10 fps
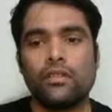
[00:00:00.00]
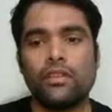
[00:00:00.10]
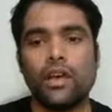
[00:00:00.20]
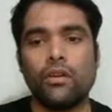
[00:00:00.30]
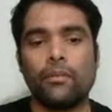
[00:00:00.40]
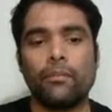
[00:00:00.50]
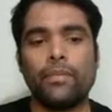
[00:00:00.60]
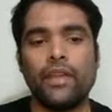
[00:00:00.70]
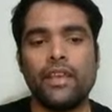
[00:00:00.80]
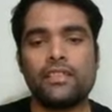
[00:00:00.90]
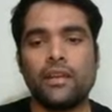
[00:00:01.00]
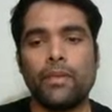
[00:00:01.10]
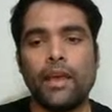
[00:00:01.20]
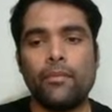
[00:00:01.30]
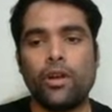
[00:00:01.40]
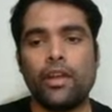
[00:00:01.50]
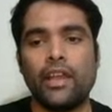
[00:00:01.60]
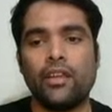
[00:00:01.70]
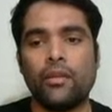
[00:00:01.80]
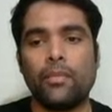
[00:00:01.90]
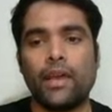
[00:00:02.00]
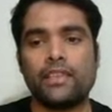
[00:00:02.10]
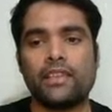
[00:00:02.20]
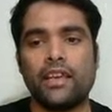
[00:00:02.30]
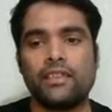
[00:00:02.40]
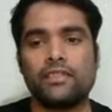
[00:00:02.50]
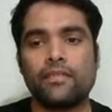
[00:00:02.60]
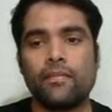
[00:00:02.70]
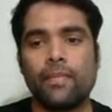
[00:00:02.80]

Kya? Please reply. I'm not getting replies, guys.